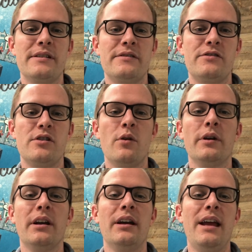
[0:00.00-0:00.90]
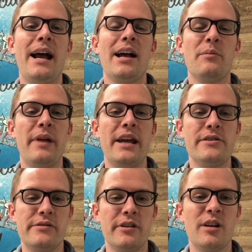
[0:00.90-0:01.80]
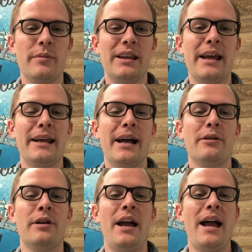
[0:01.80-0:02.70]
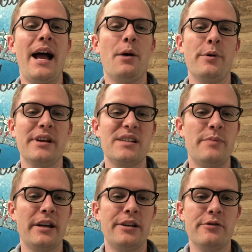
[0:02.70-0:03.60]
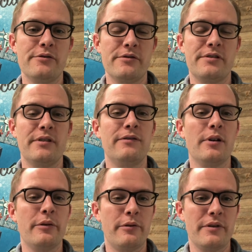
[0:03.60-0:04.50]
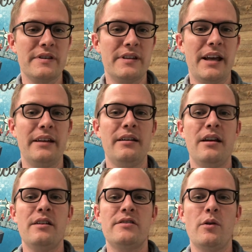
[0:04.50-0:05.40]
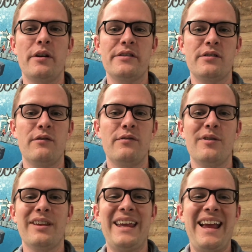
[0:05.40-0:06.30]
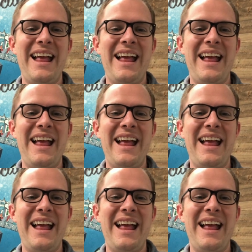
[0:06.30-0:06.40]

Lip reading: It's showing how the pages are going to be laid out, how we expect users to flow through the site, so on and so forth.